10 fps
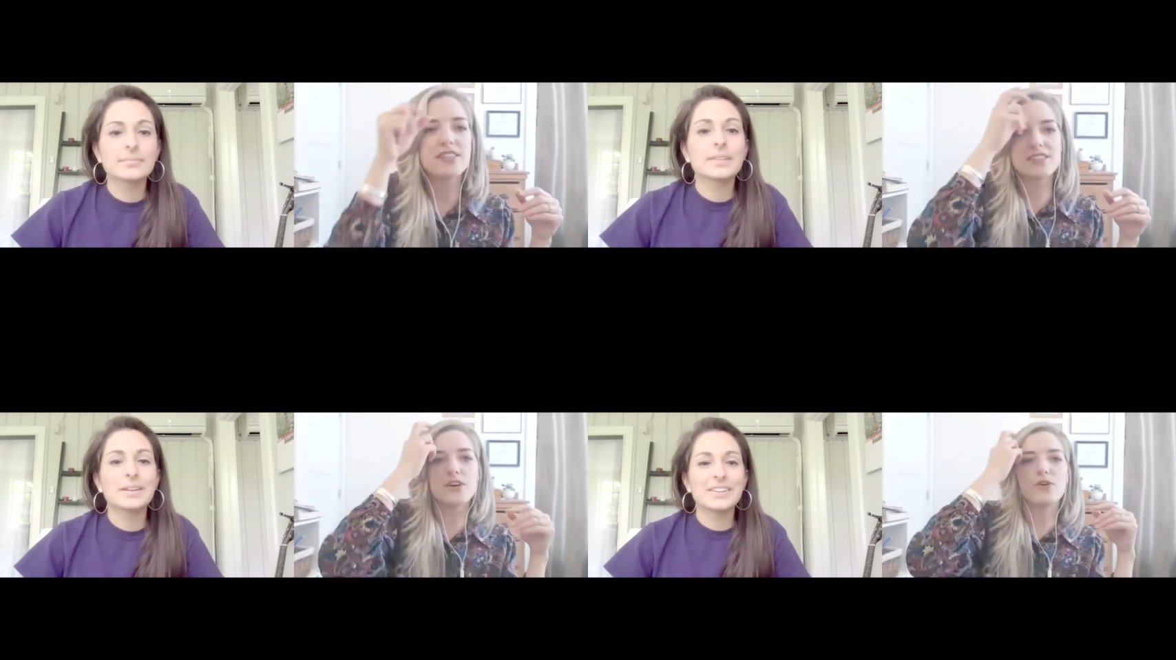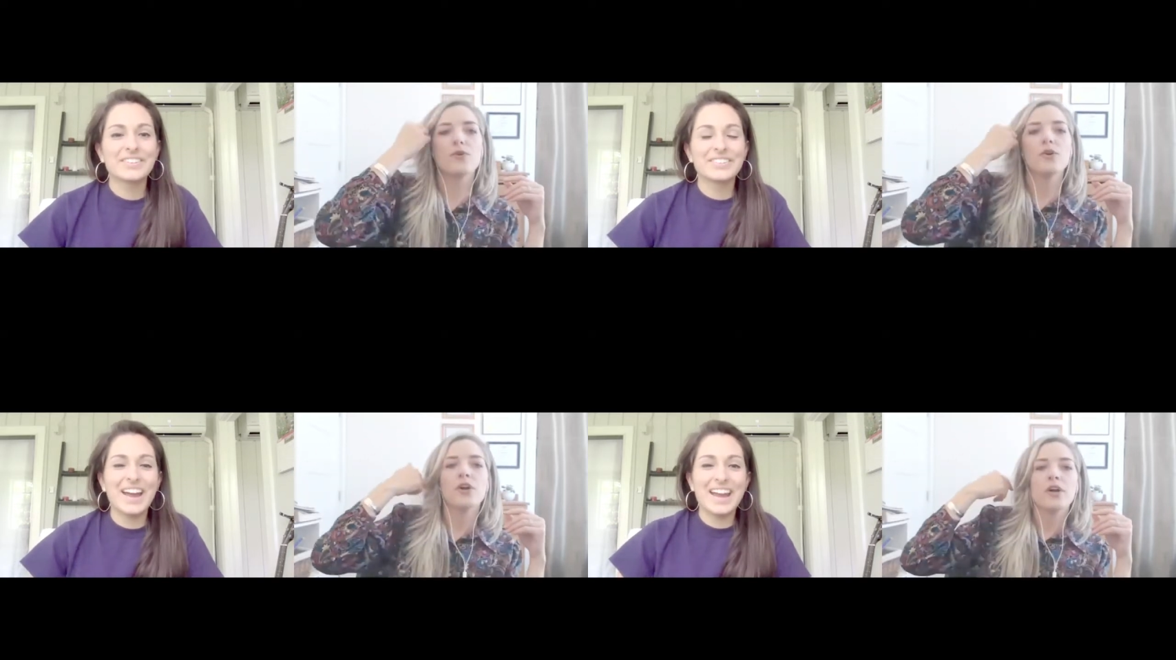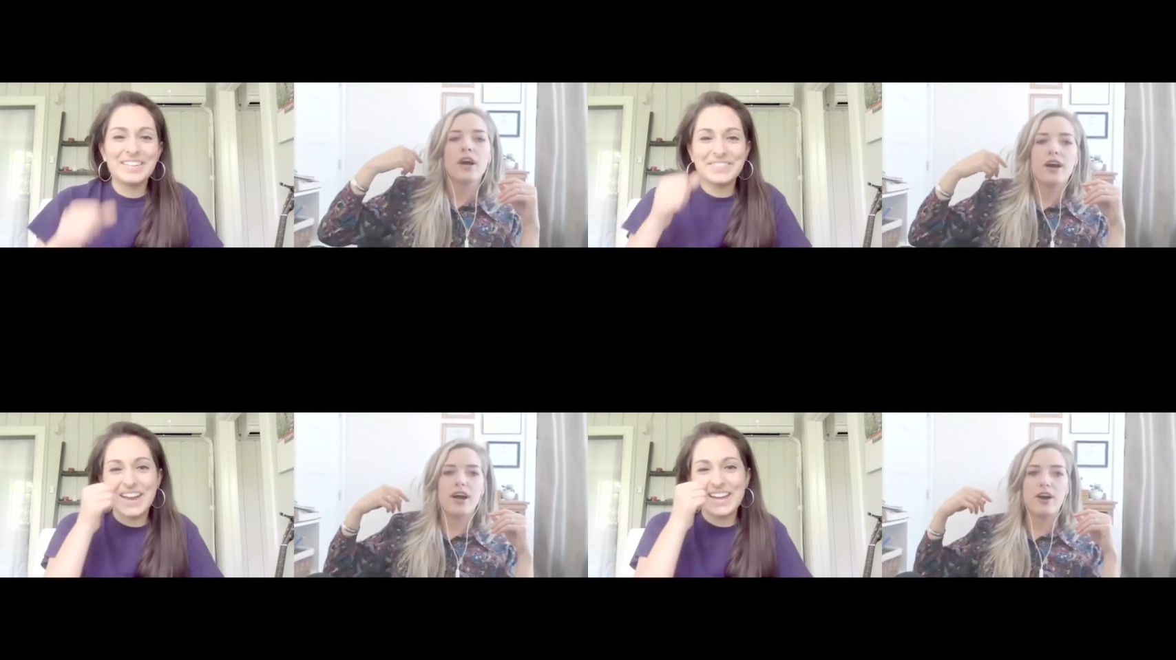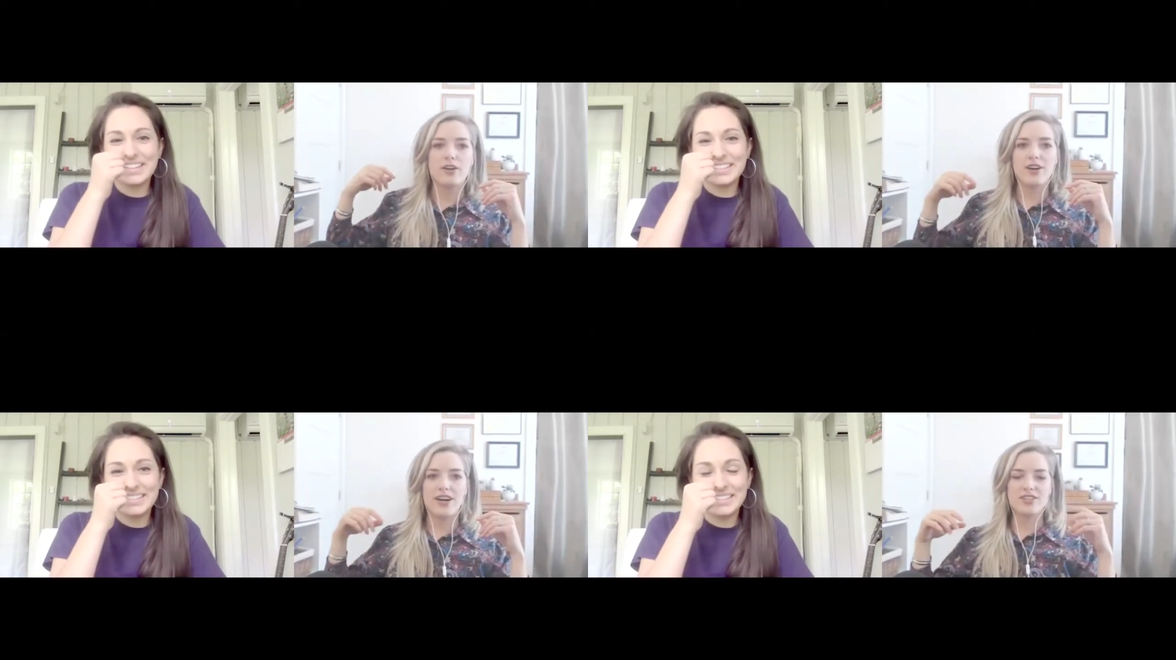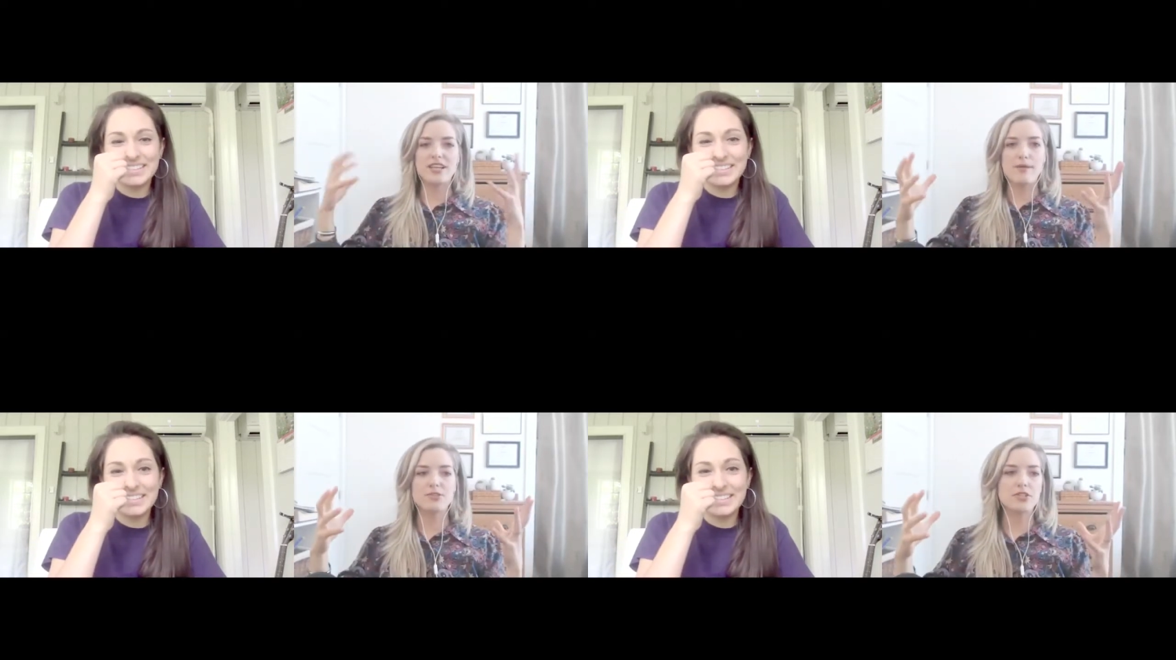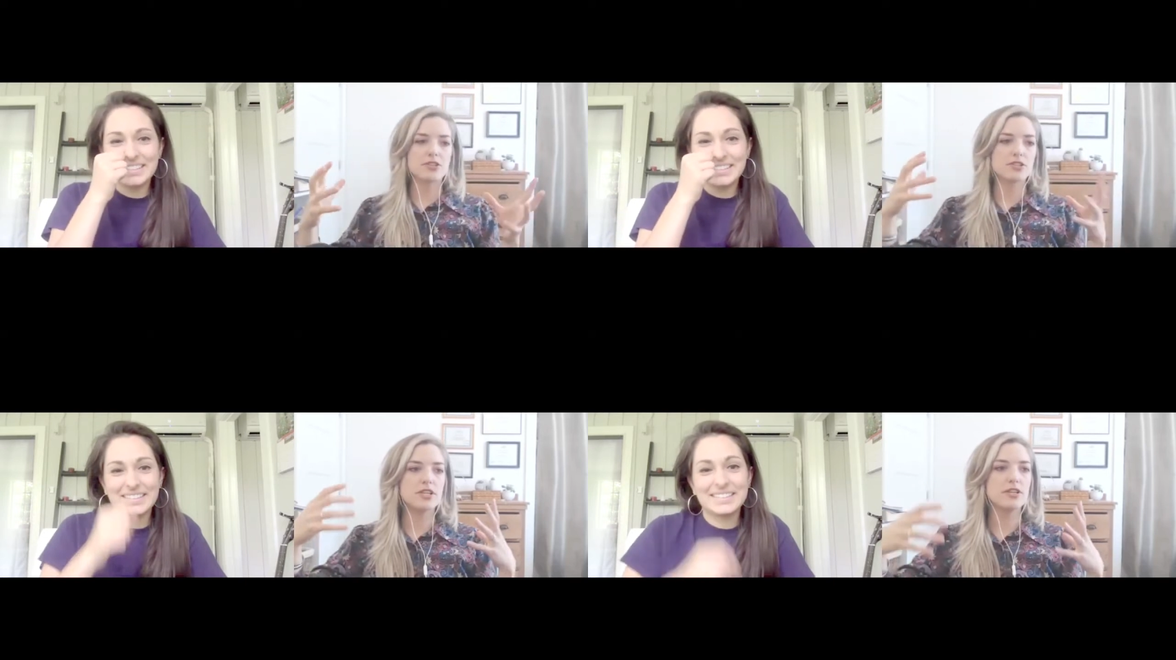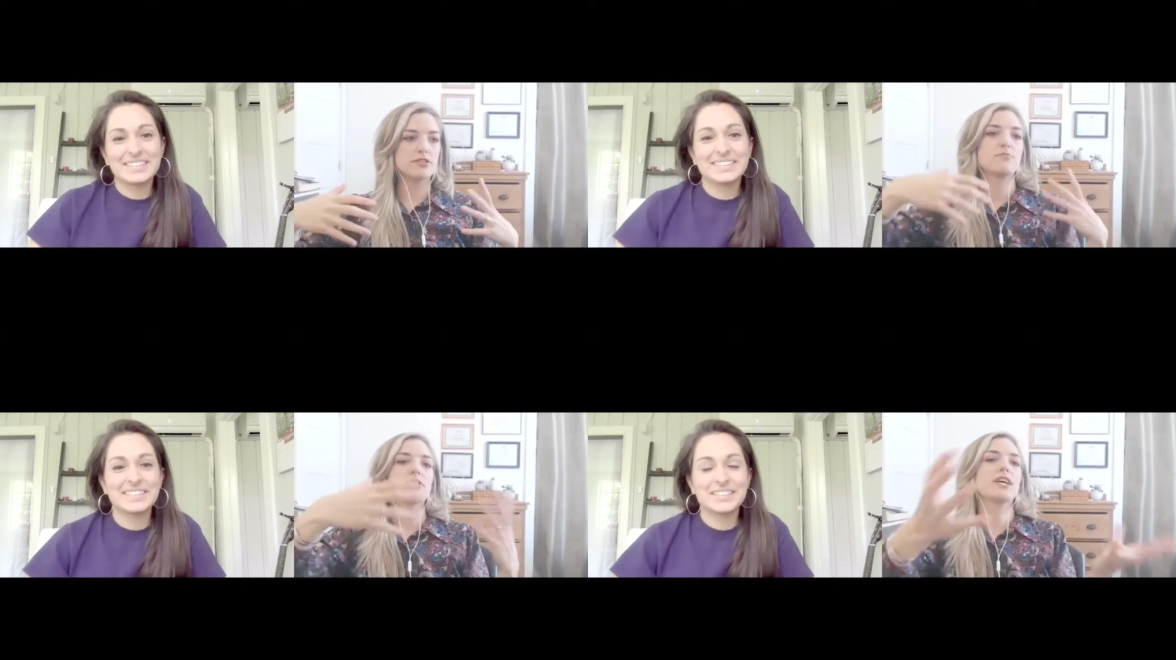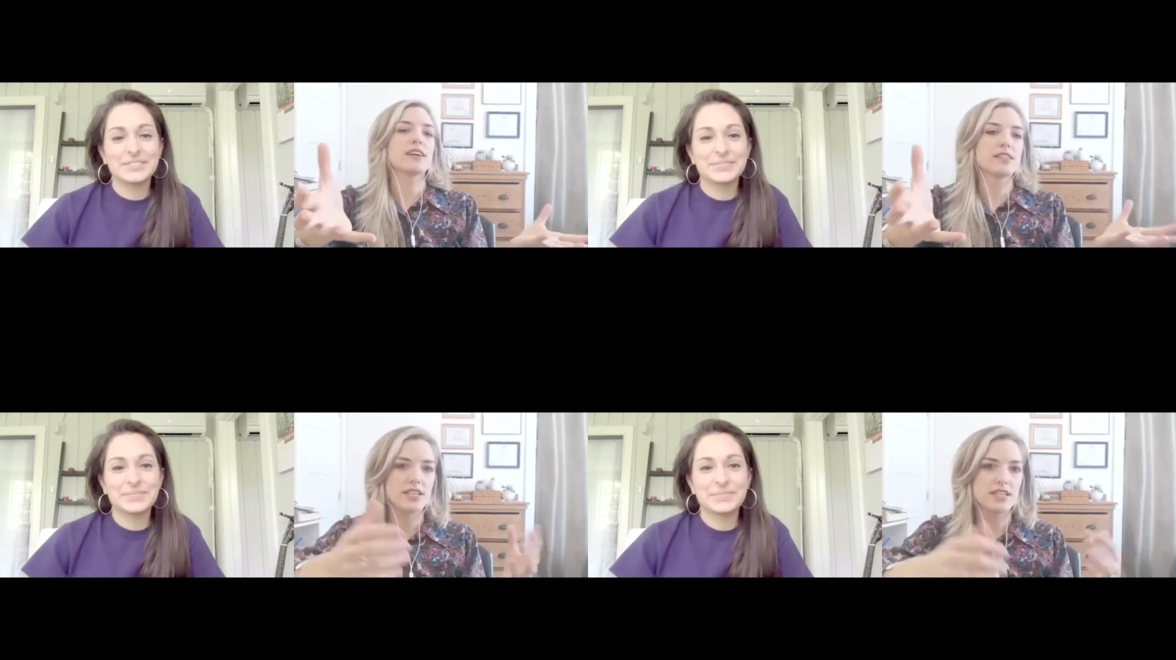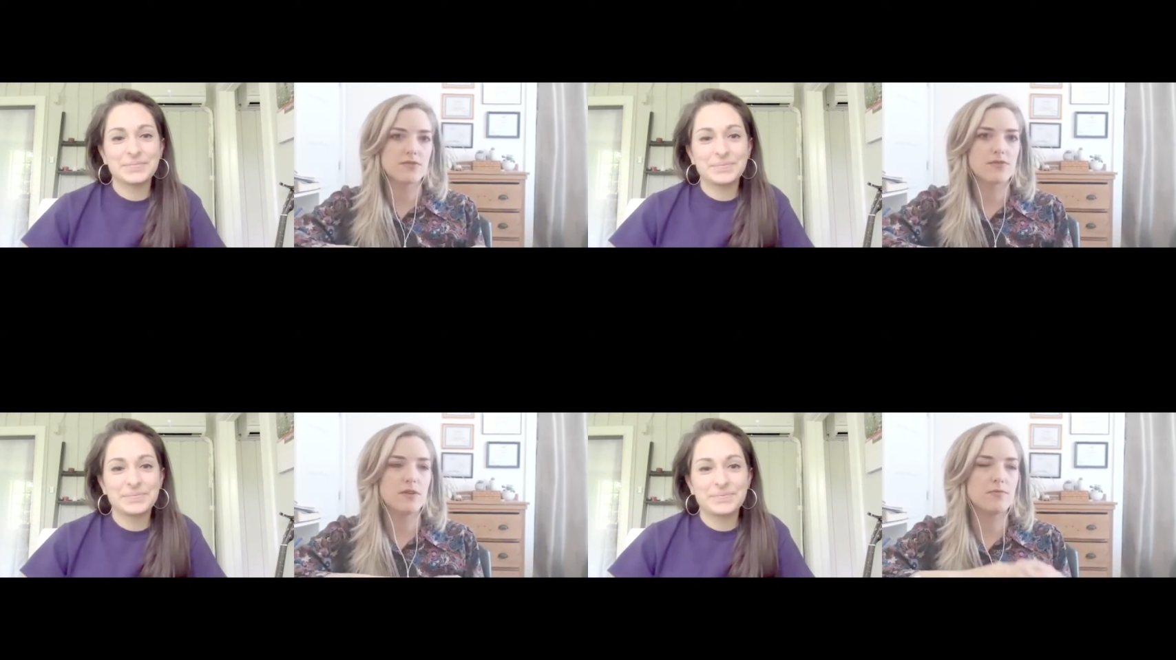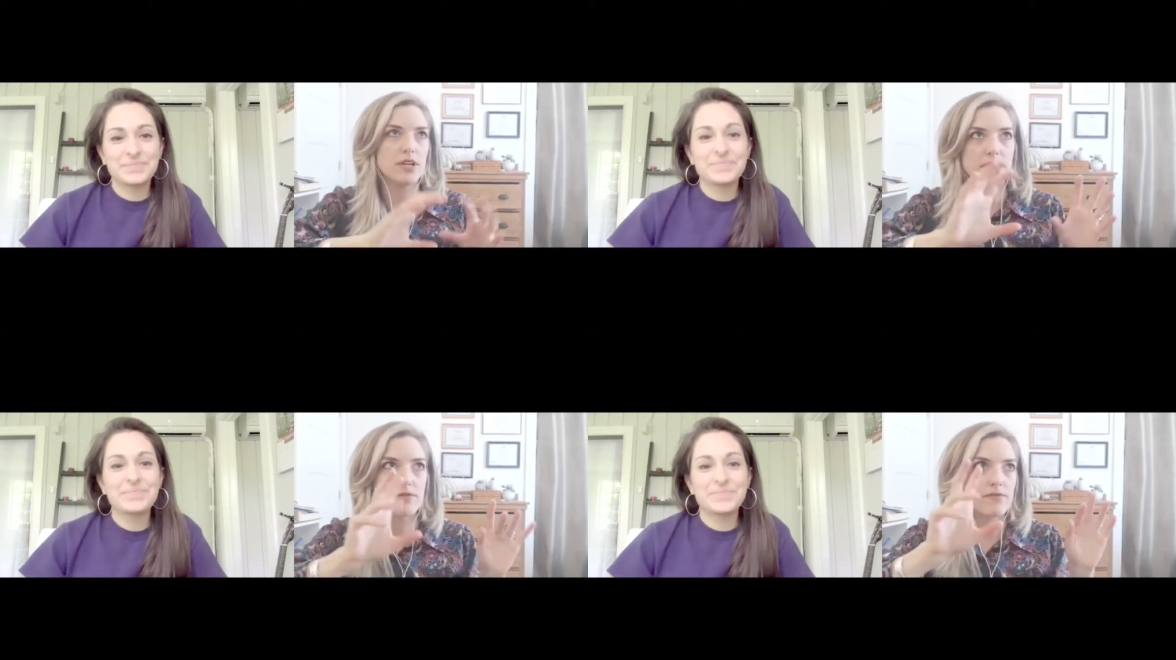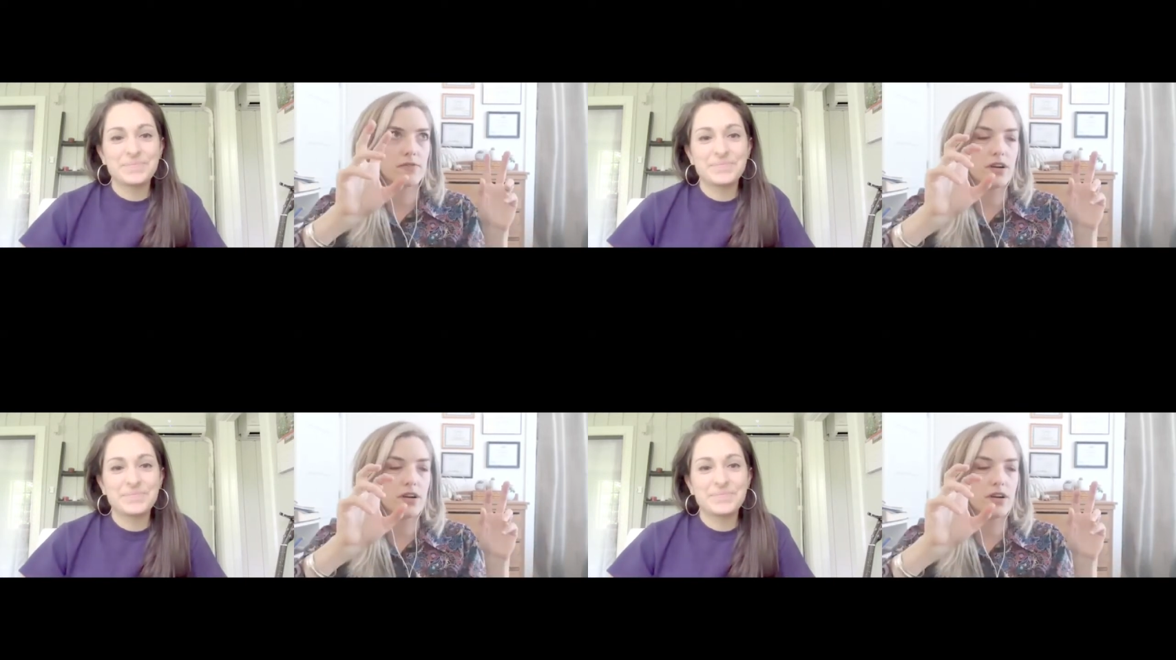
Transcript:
Speaker 1: So, right, right. our our saboteurs are here to protect us from like uh,